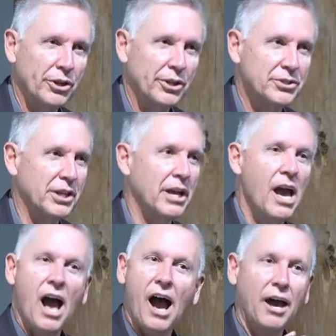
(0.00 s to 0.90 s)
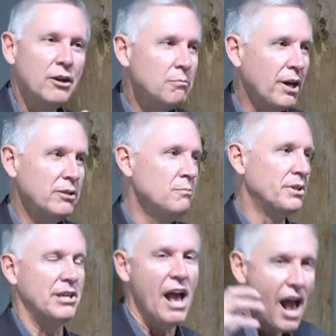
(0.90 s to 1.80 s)
and it's like, I don't know about you, but
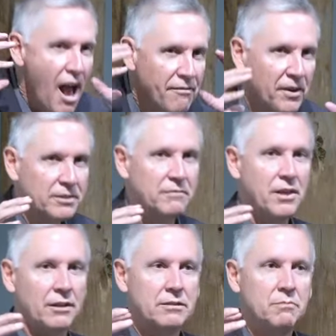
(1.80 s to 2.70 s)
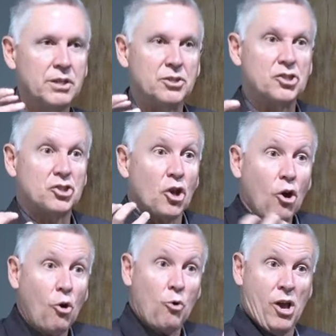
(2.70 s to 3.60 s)
the affect of that to me is
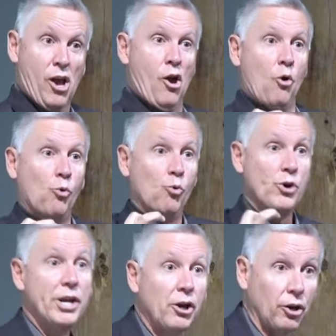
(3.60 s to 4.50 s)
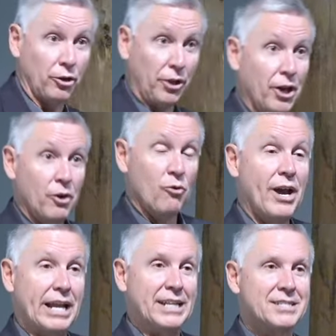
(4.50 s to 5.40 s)
so weird, right?
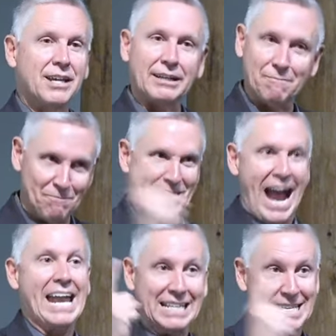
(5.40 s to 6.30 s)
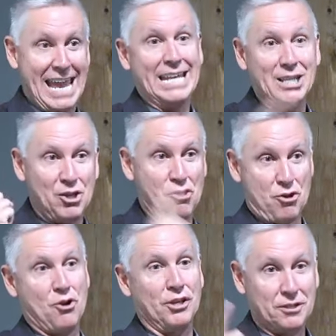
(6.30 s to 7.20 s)
And it's like, that is
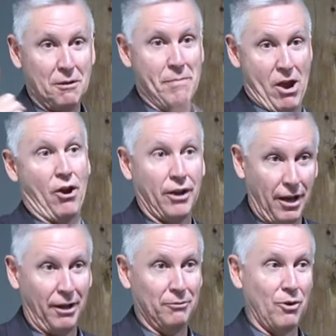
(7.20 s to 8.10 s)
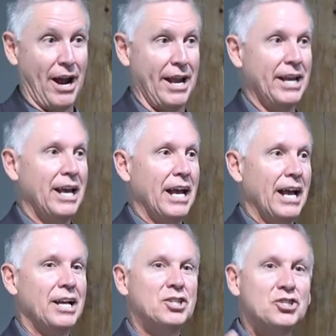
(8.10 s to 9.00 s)
1830s America, right?
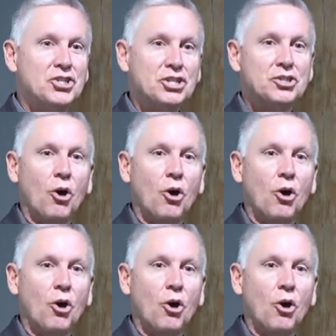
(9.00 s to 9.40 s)
it's just a